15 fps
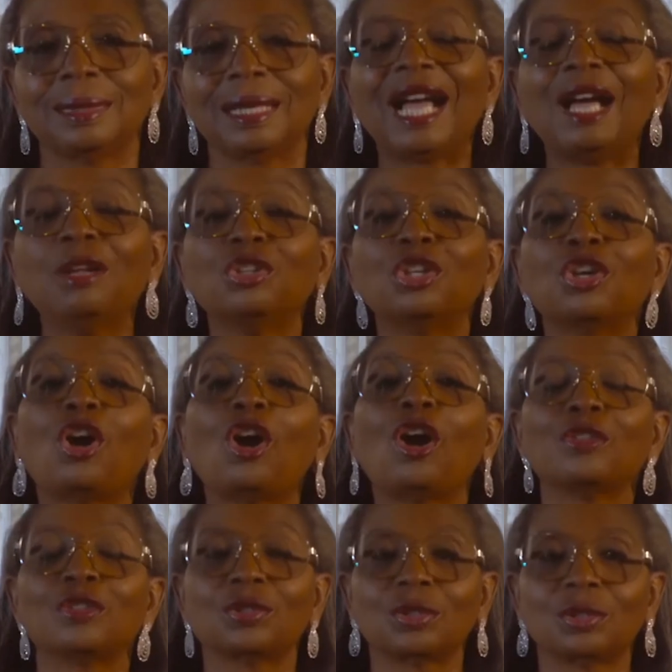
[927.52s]
Count the
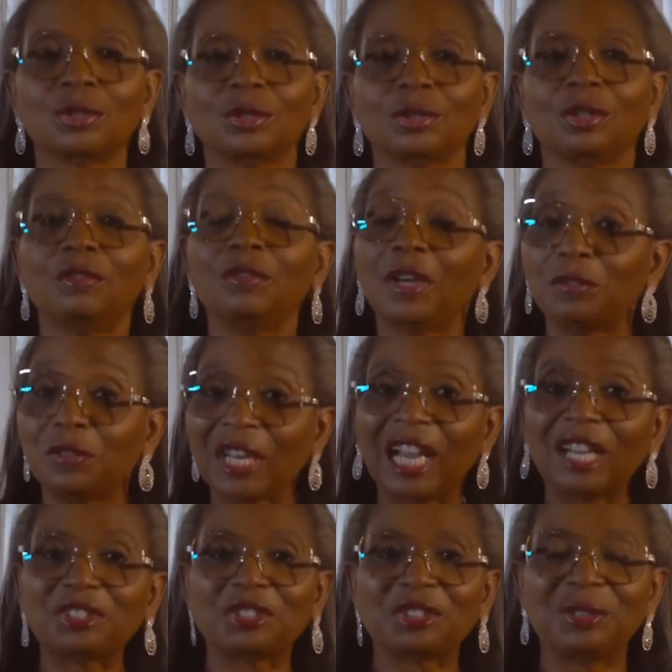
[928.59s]
costs of every
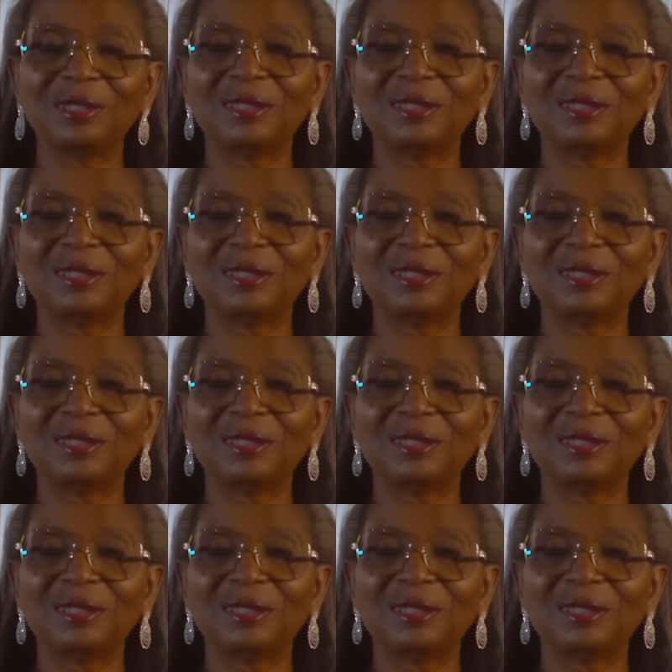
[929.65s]
action,